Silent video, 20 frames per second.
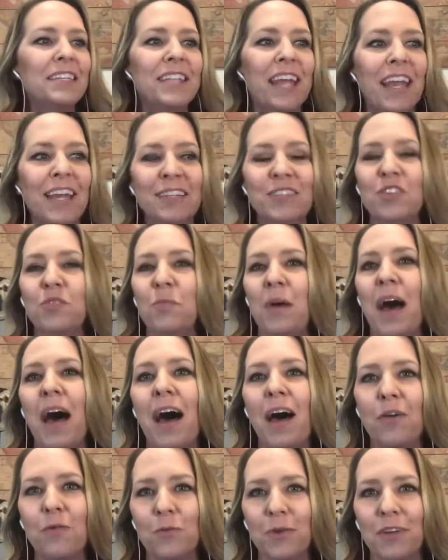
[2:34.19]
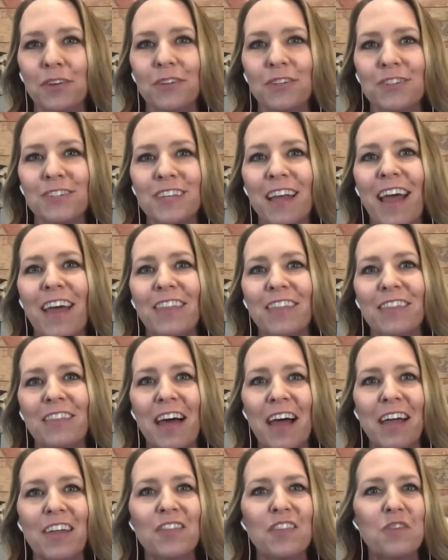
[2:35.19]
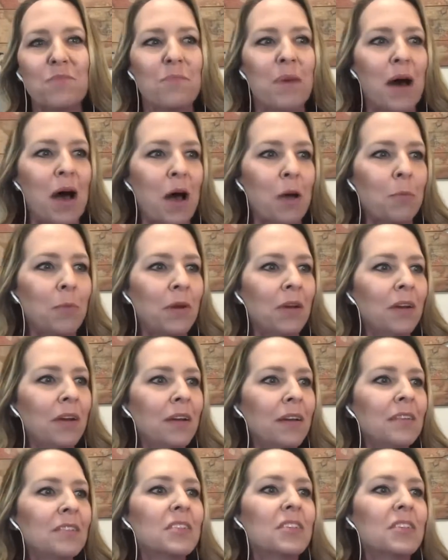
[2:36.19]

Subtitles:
take some Hot Wheels and line them up